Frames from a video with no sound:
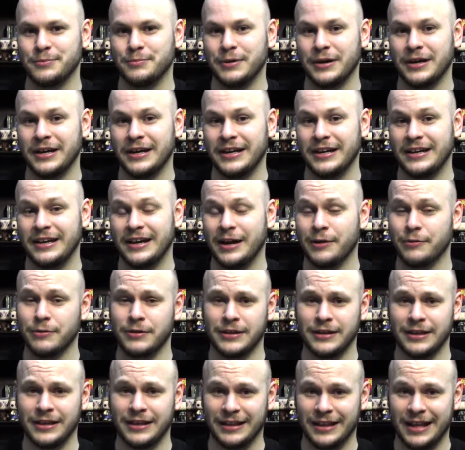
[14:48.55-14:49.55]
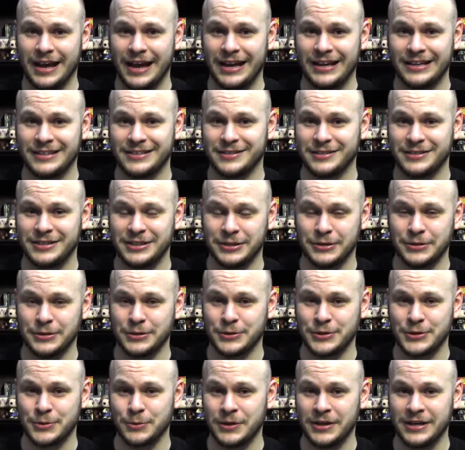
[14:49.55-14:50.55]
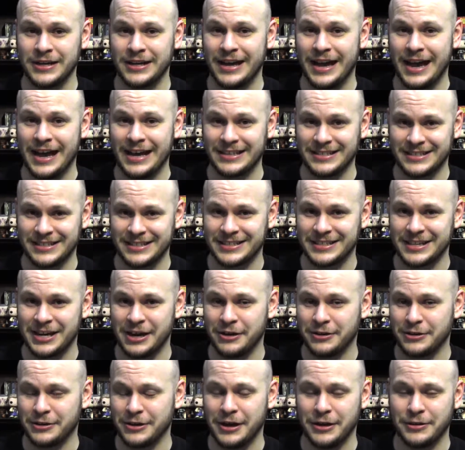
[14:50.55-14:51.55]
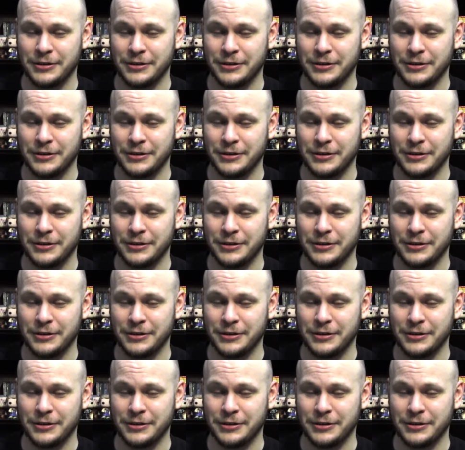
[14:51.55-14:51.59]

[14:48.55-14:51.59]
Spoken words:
but I really liked Tilda Swinton as this character.